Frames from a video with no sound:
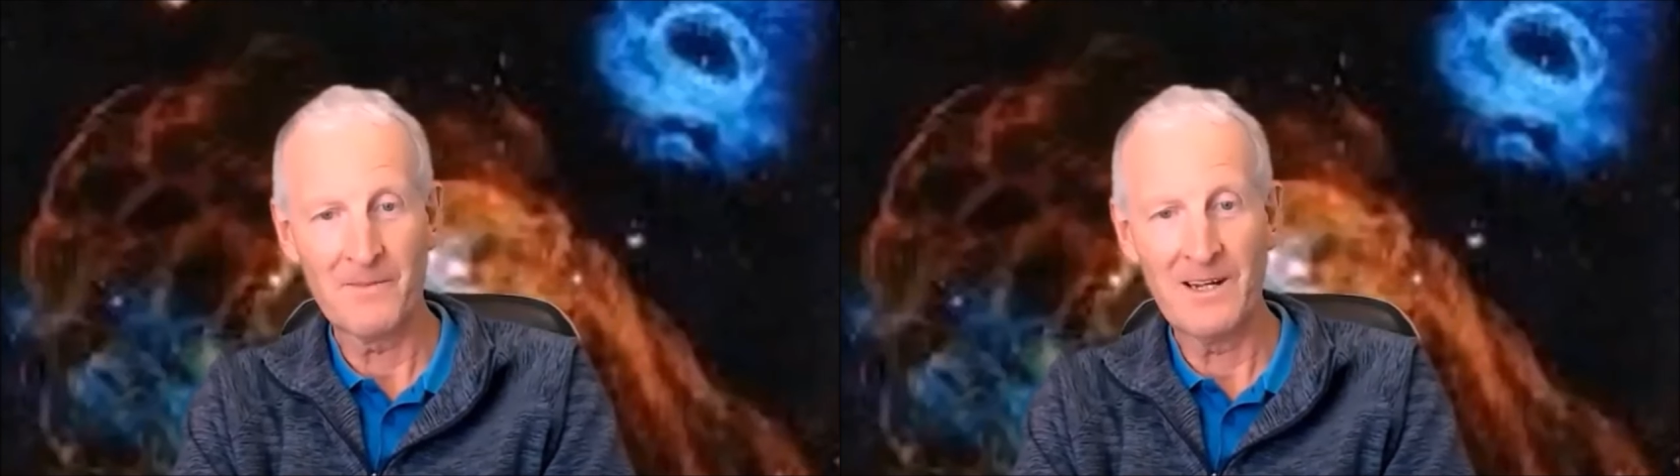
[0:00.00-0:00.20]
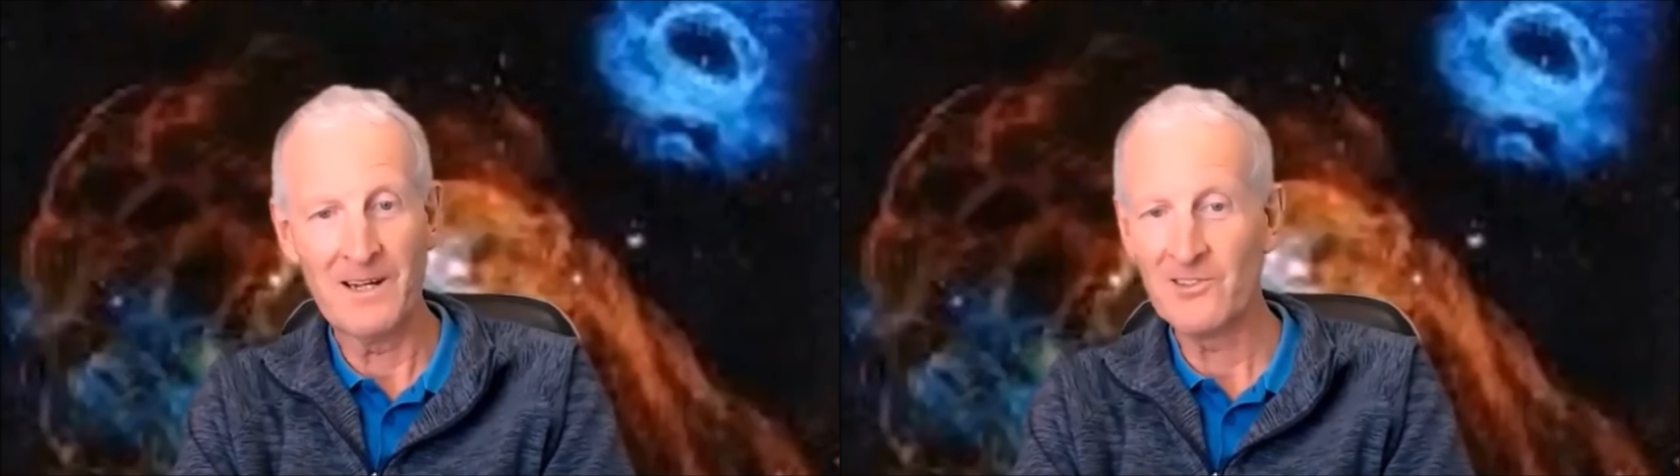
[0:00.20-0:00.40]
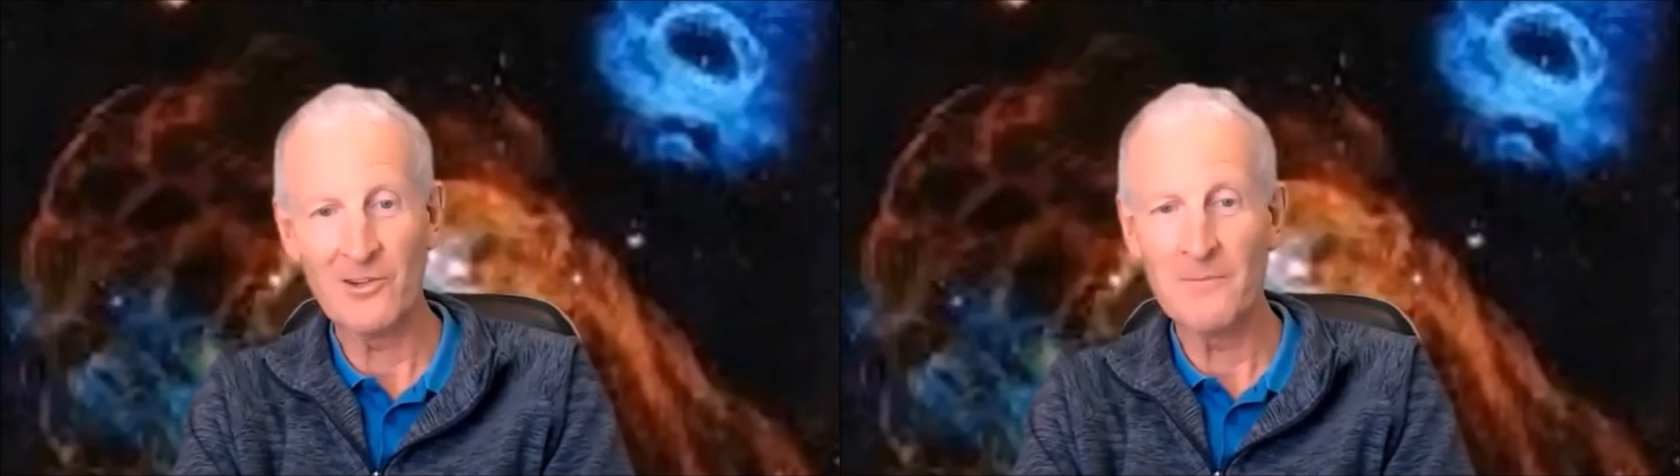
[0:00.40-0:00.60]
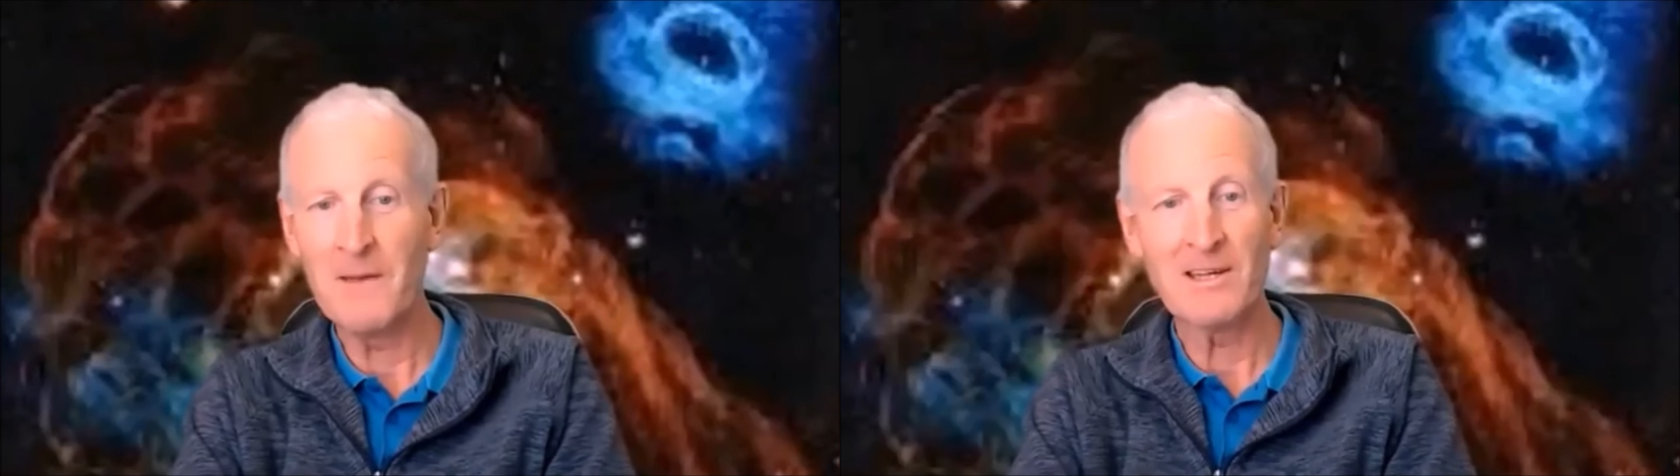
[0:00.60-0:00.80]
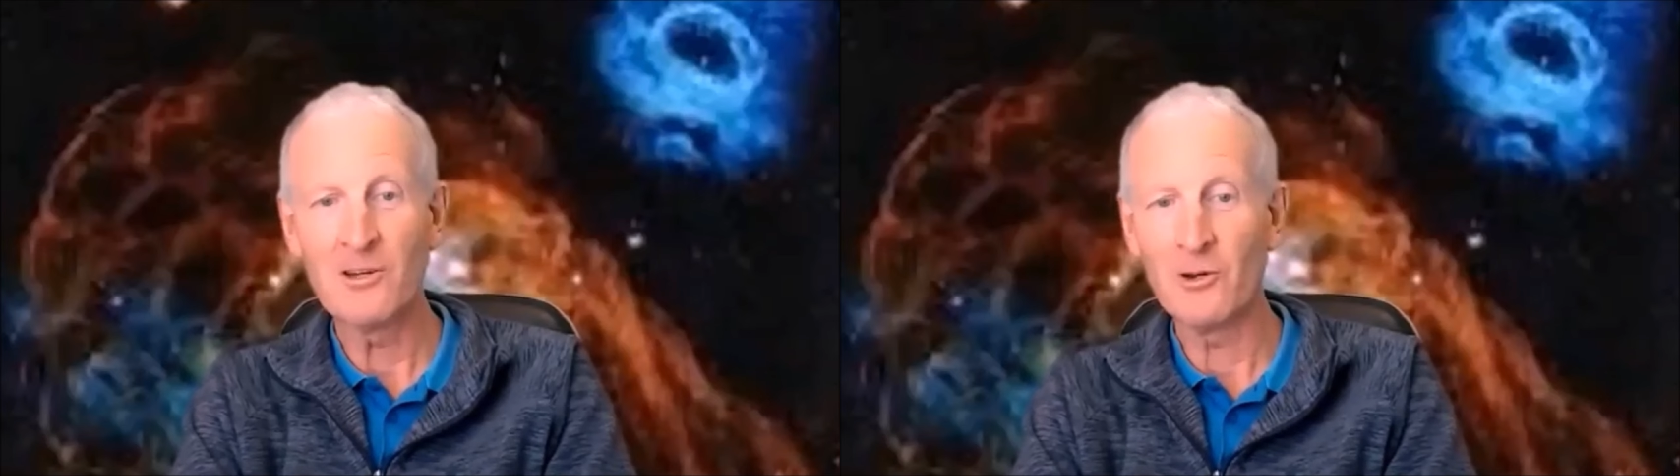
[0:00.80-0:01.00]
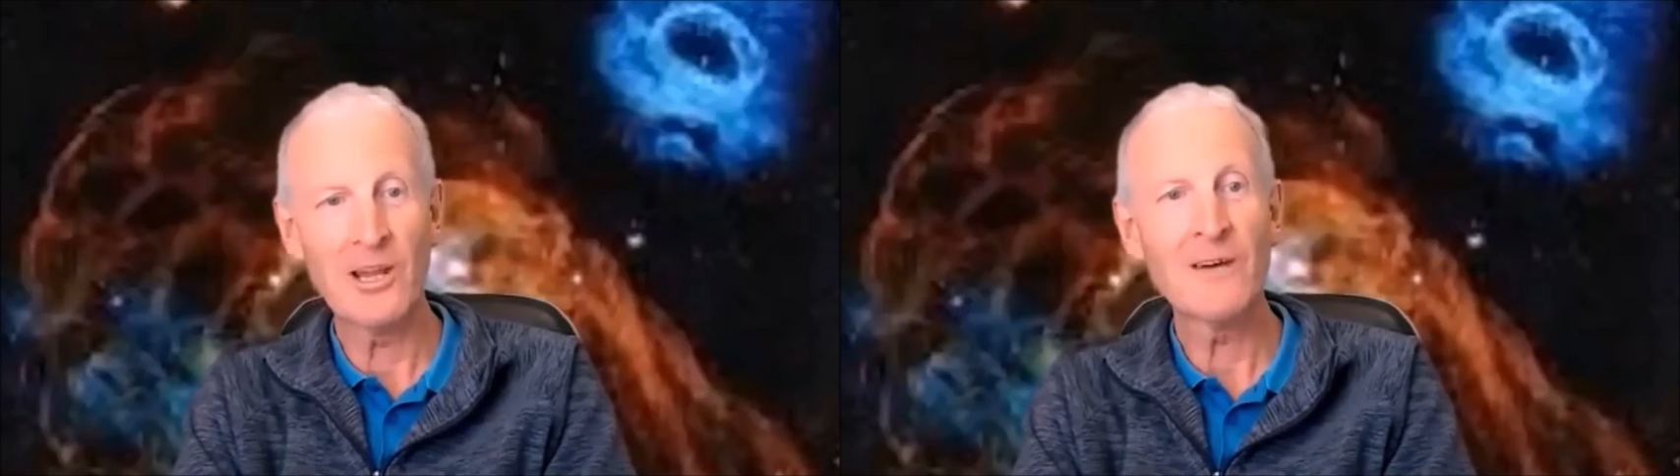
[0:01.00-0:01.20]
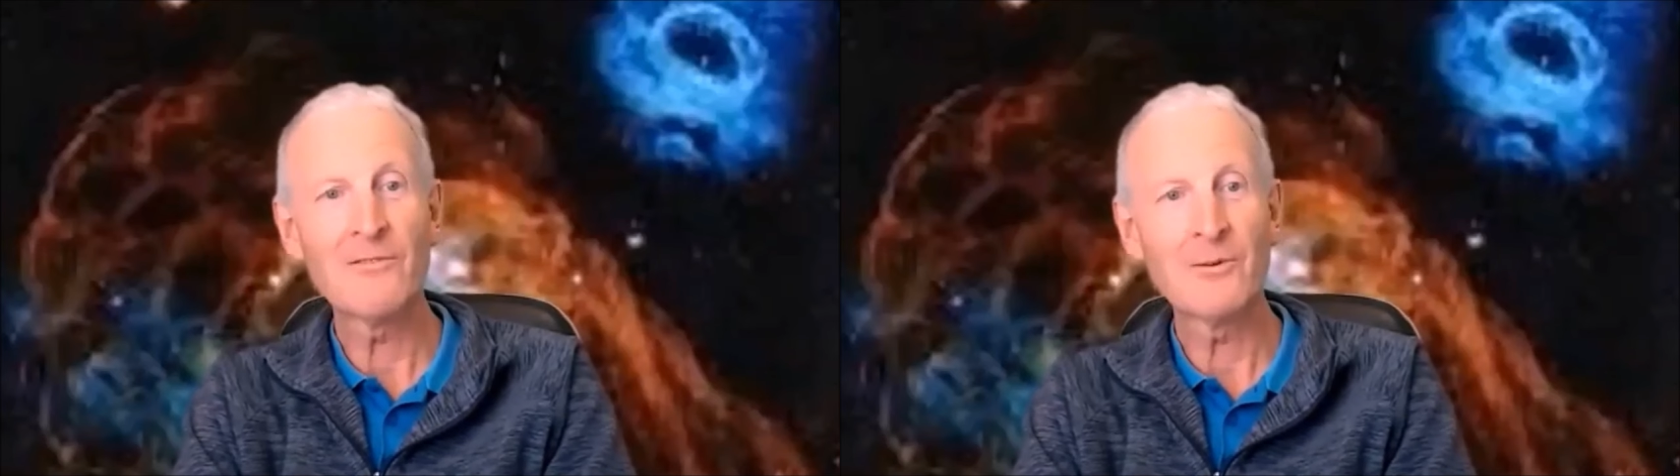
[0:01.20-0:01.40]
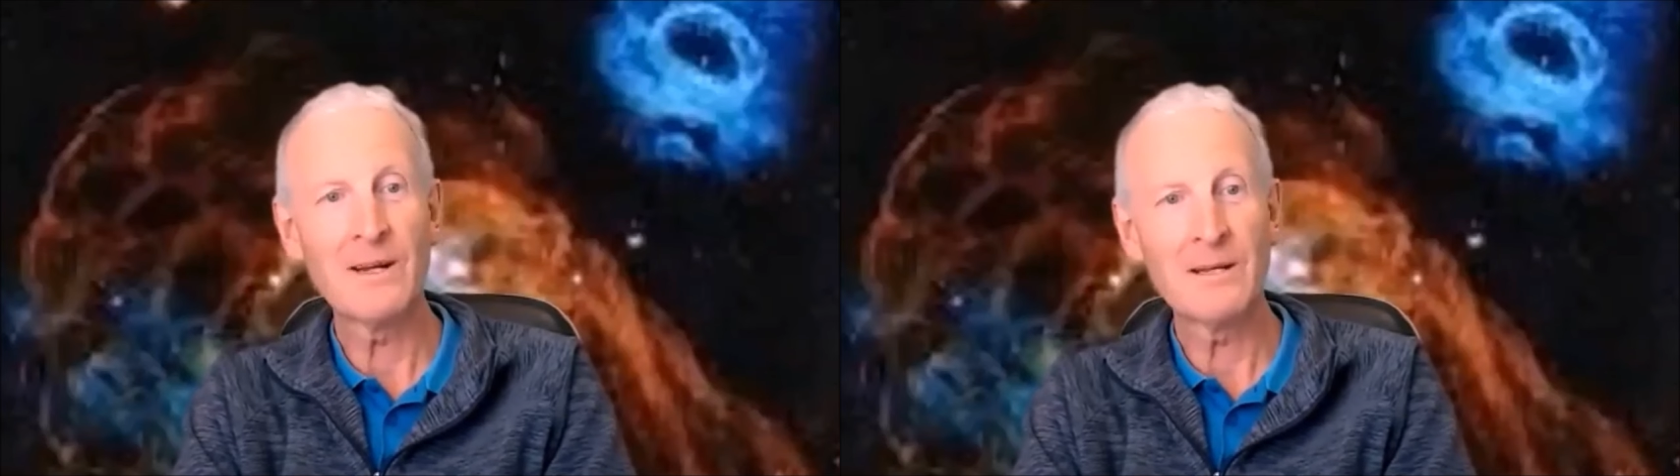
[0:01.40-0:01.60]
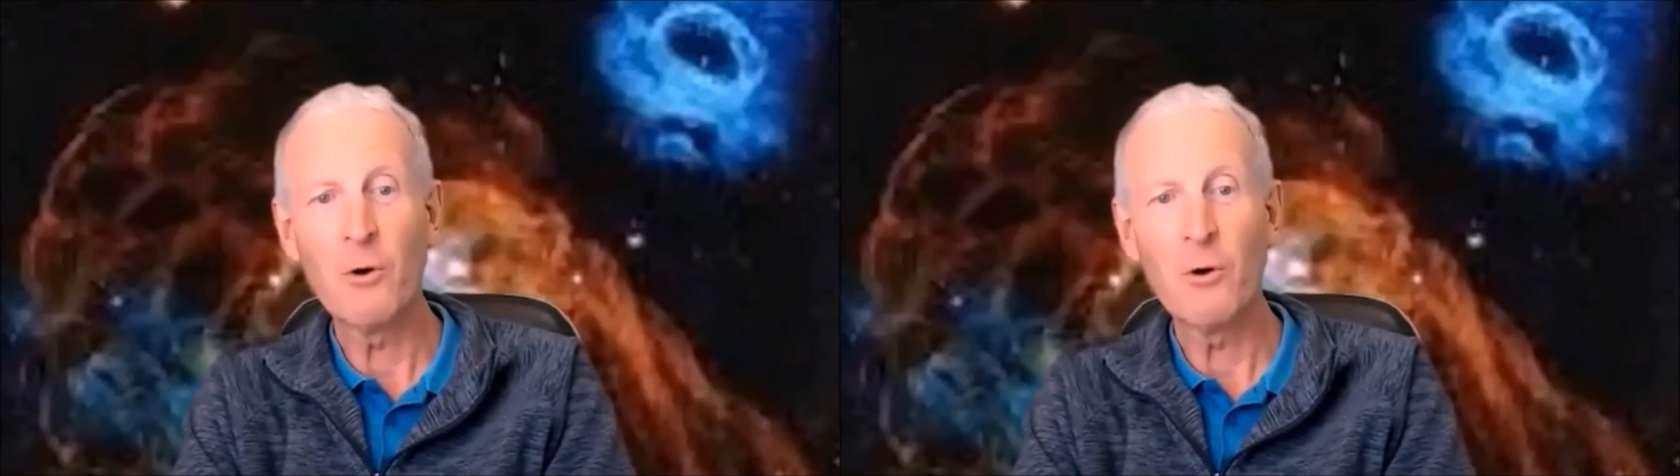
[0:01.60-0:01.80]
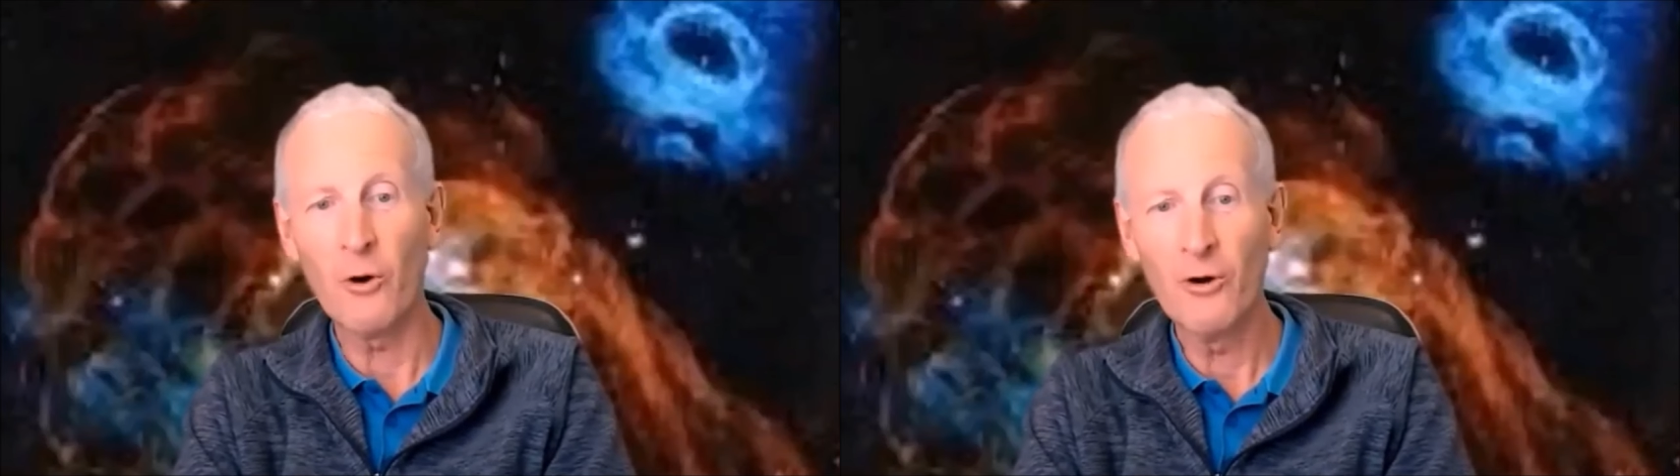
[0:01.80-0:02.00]
You know, it's not going to make God love you
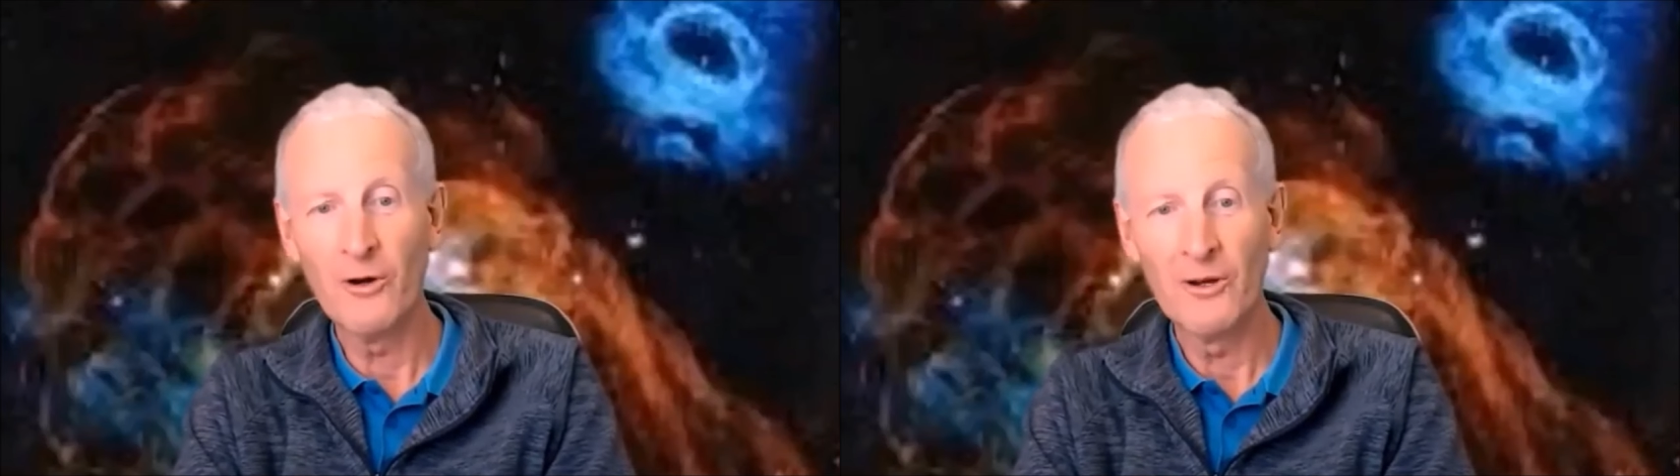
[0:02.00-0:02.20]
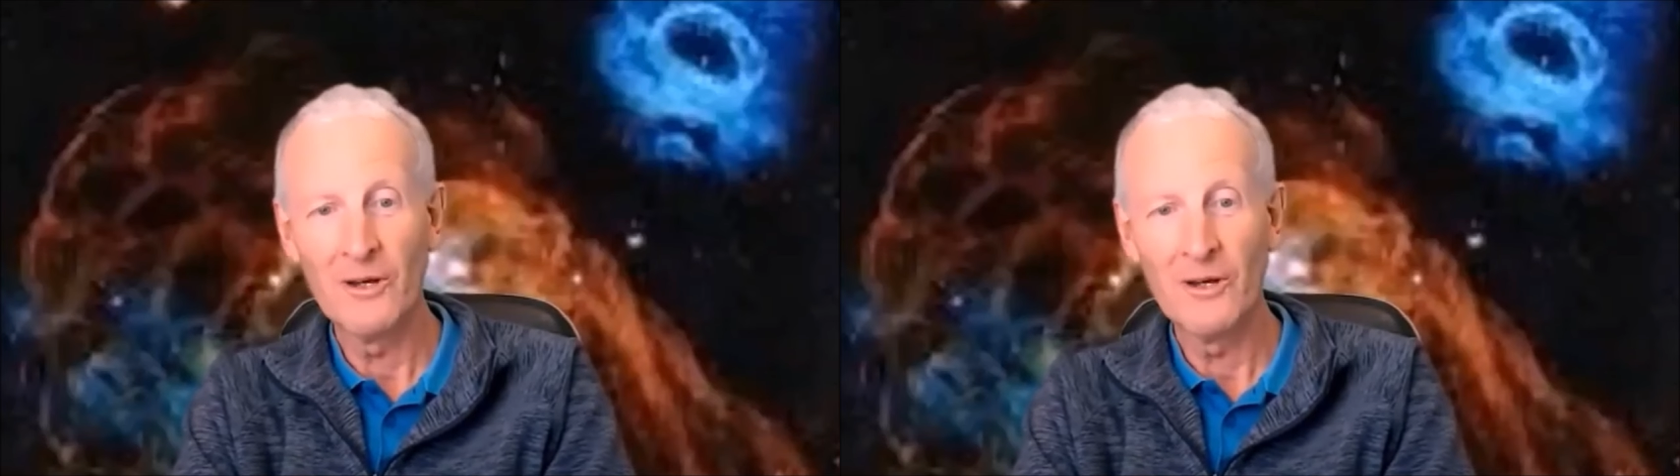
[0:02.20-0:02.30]
anymore.